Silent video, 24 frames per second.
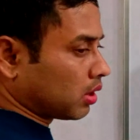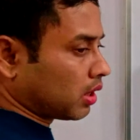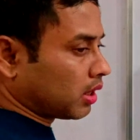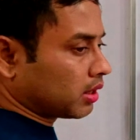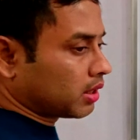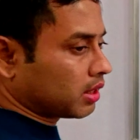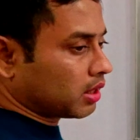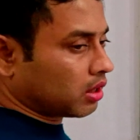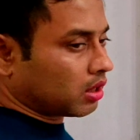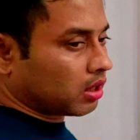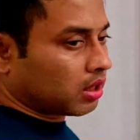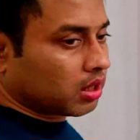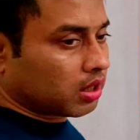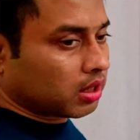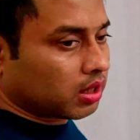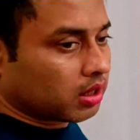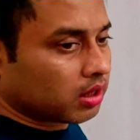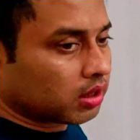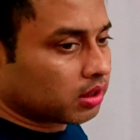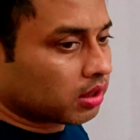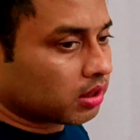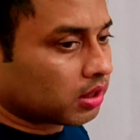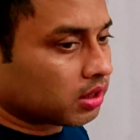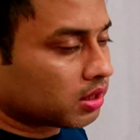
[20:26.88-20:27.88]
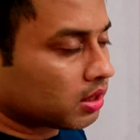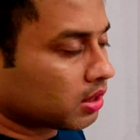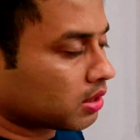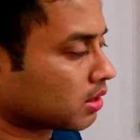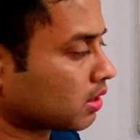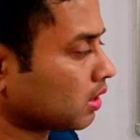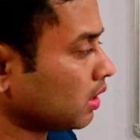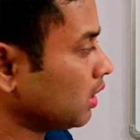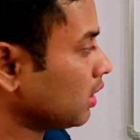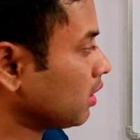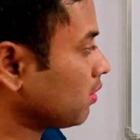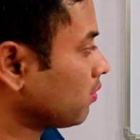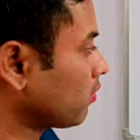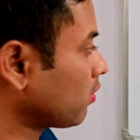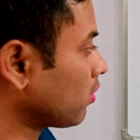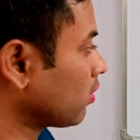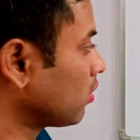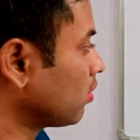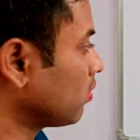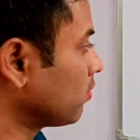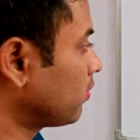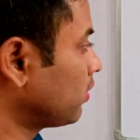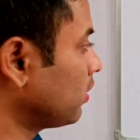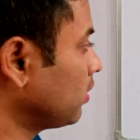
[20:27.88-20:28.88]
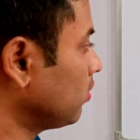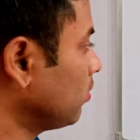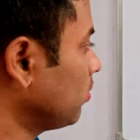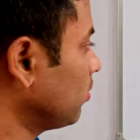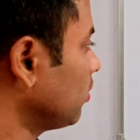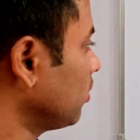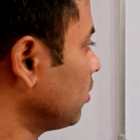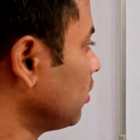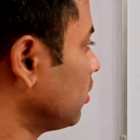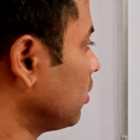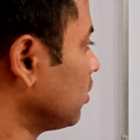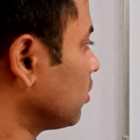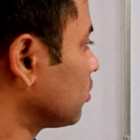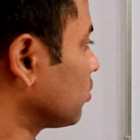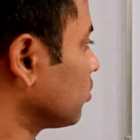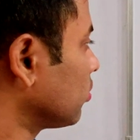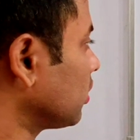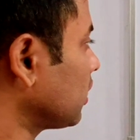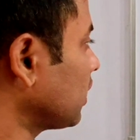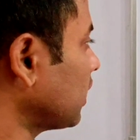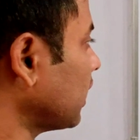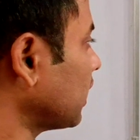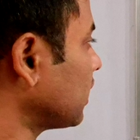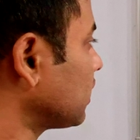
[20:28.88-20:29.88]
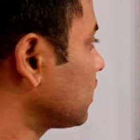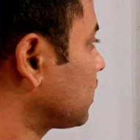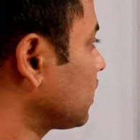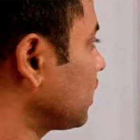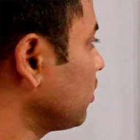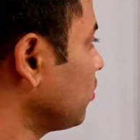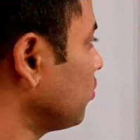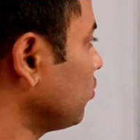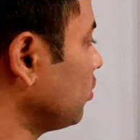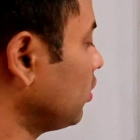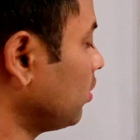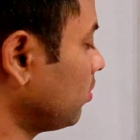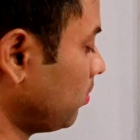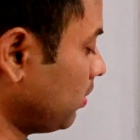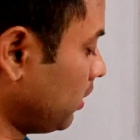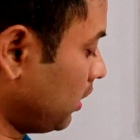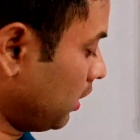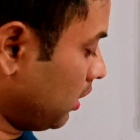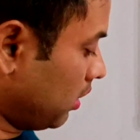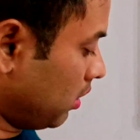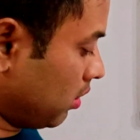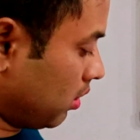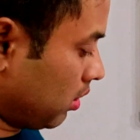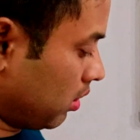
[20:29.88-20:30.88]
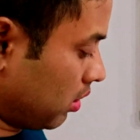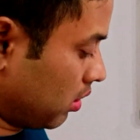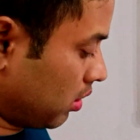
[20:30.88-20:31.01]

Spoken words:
I think this is clear for all of you. So the answer will be